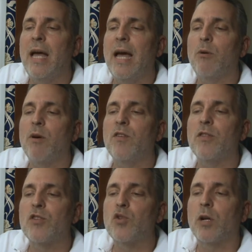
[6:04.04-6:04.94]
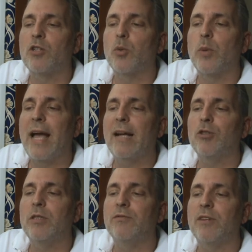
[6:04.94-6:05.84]
However, the structure we
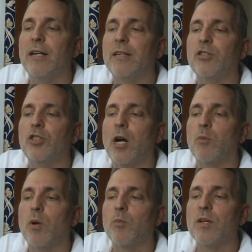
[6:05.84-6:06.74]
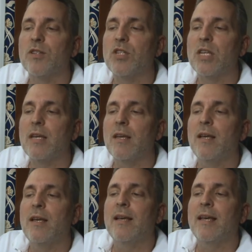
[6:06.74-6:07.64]
actually find in John
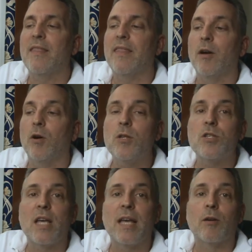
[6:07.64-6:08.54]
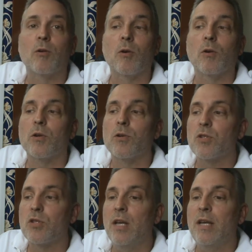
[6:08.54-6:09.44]
1.1c, que theos
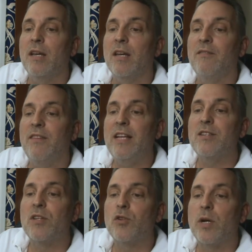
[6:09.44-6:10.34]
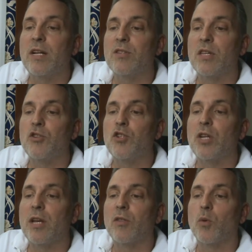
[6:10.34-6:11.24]
analogos, conveys the
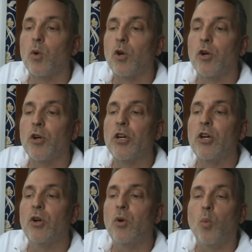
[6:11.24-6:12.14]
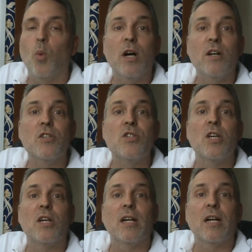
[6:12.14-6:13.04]
translation and the word was
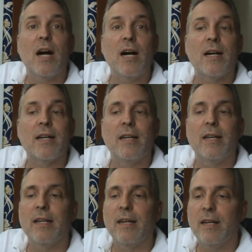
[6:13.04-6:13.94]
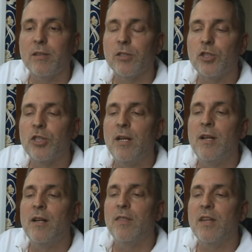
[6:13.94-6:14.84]
God in English.
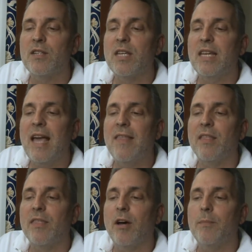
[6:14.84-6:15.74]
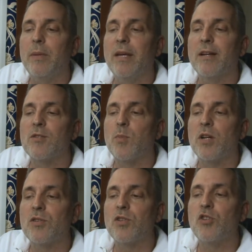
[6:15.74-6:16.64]
Thus again, the thought being
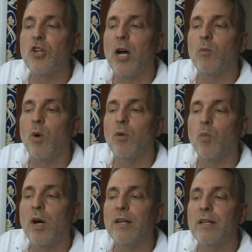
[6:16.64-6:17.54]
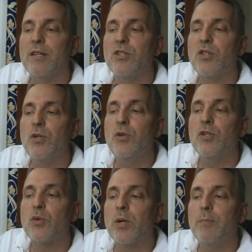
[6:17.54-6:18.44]
expressed in John 1 1 is two
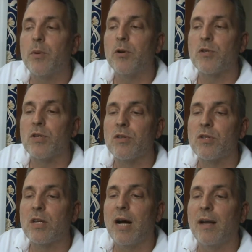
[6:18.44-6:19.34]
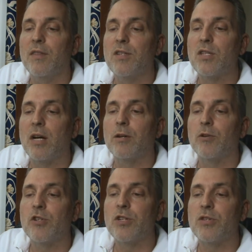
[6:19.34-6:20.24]
discrete persons, God the Son
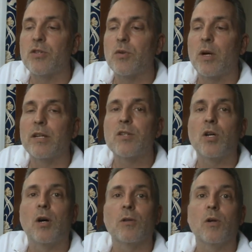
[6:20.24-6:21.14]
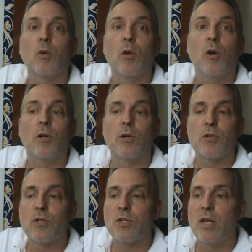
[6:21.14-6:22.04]
or Jesus Christ called O
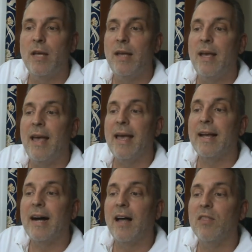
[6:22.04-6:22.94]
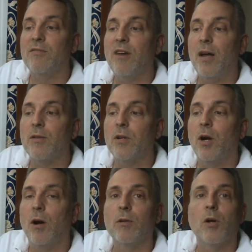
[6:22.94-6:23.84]
Logos, and God the Father
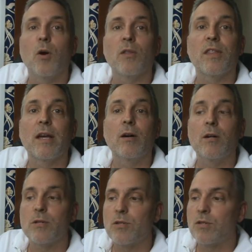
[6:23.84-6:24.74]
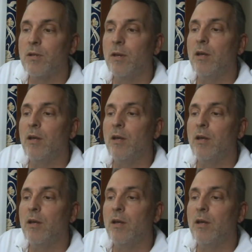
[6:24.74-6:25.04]
called O Theos,